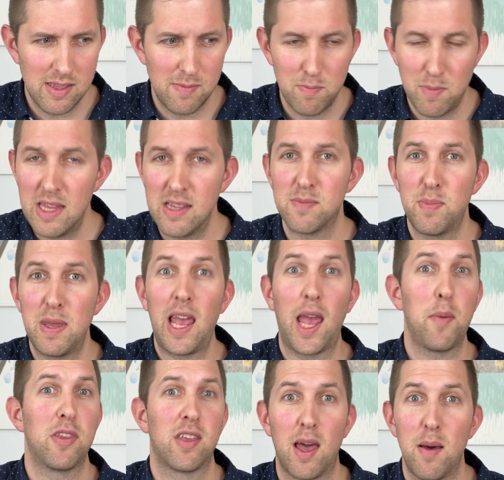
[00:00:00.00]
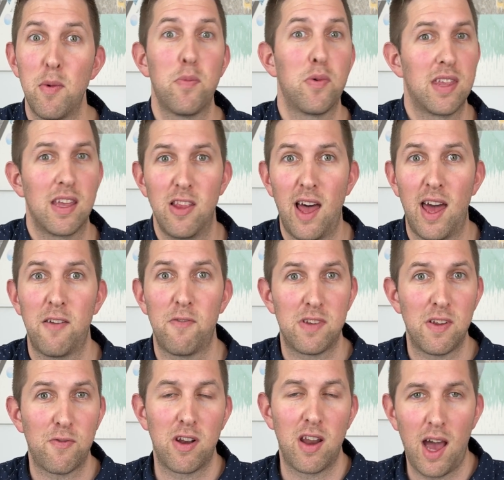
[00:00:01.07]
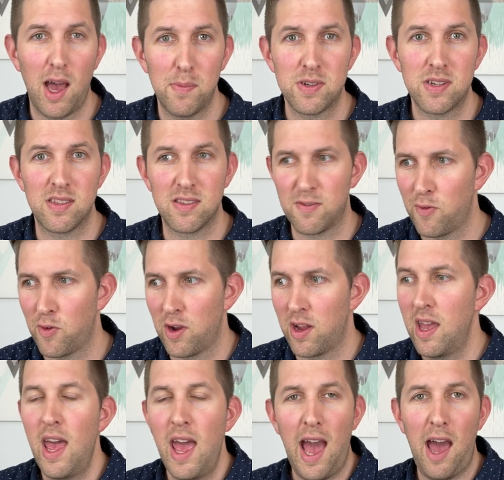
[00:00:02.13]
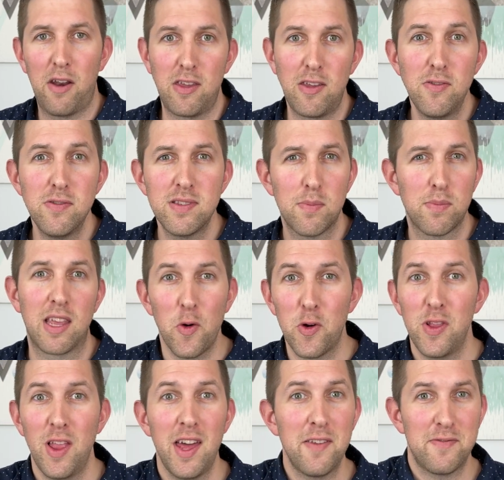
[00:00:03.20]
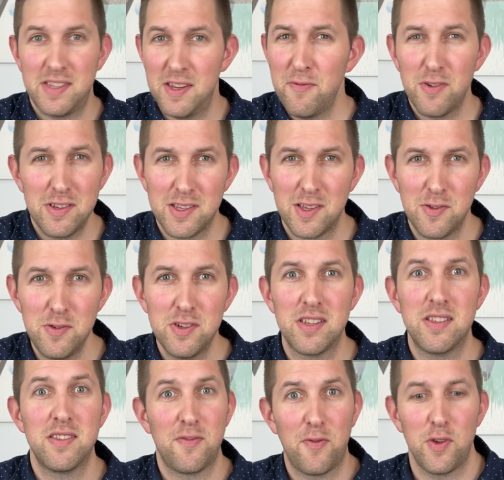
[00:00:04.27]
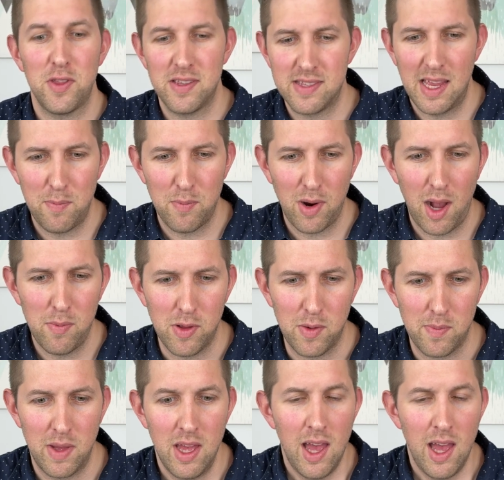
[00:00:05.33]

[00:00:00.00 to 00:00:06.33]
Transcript: means being able to come up with a lot of different options for how to use something, or a lot of different solutions for the same problem.